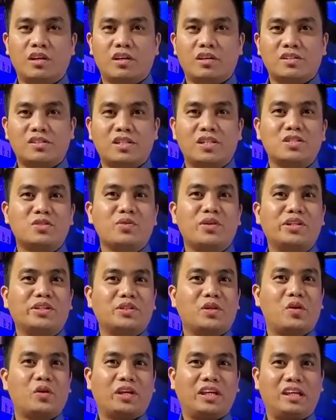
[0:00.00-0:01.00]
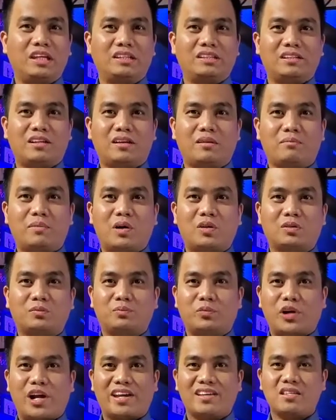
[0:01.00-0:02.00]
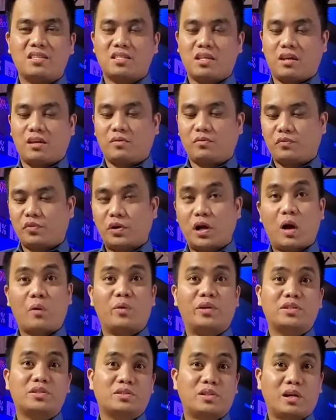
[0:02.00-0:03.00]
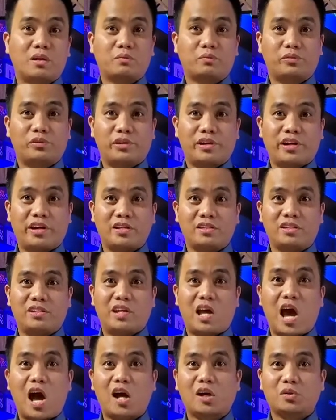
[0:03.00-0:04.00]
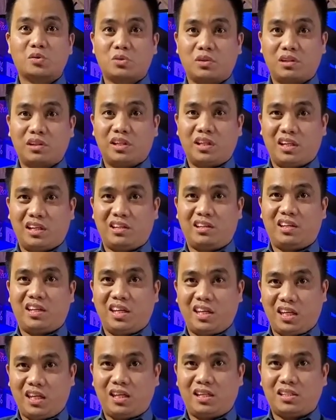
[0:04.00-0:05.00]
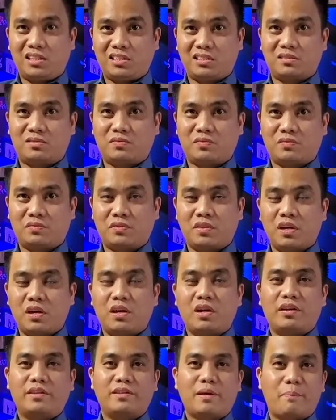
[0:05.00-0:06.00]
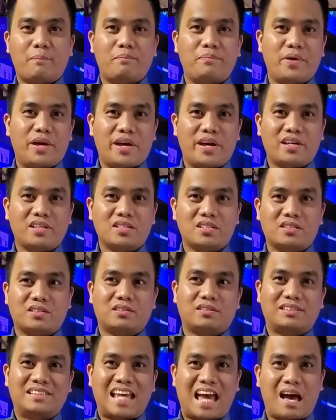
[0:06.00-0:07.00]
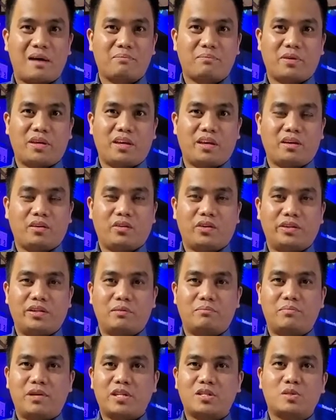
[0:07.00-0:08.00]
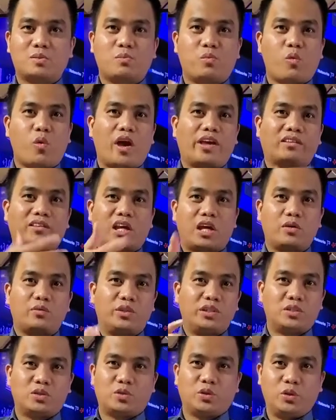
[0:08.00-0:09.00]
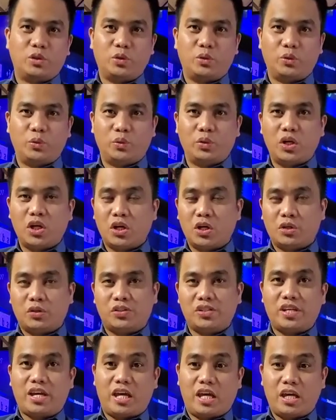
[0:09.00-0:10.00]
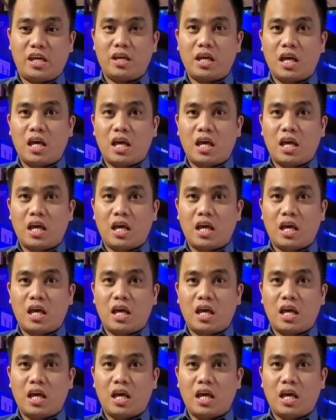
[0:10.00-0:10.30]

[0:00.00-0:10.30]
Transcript: Since we're talking about pricing for our stock price, and actually it is the best topic or the best point I reached to you today,